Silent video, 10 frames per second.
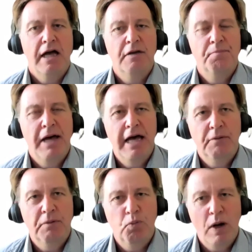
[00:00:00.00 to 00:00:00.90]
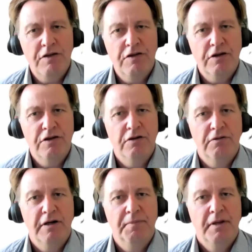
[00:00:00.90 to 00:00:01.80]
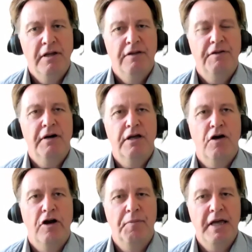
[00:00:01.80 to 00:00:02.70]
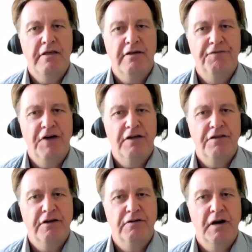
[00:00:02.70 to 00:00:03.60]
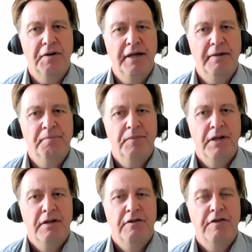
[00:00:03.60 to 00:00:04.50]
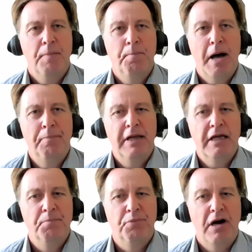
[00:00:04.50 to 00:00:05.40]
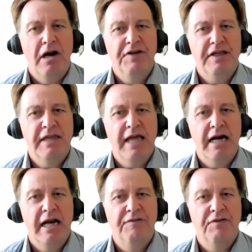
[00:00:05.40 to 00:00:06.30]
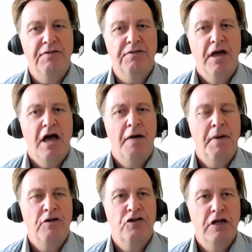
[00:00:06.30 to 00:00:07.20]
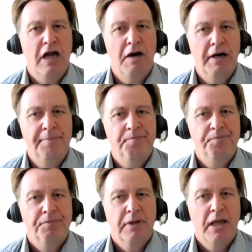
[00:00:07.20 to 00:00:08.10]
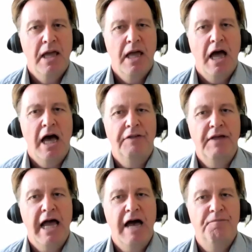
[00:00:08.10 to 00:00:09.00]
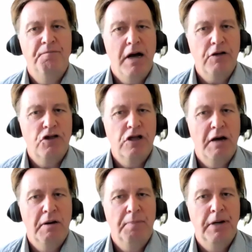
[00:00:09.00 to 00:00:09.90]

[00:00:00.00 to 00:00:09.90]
And compared with Western Europe, their economies are faster growing, their public and private debt levels are much lower, and they have much lower